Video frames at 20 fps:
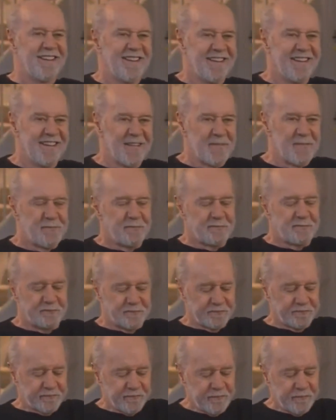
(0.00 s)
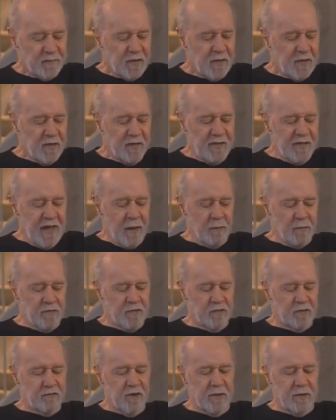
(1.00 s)
Thank you so much. That was
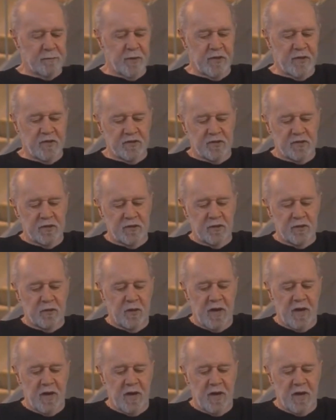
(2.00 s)
a great piece to do,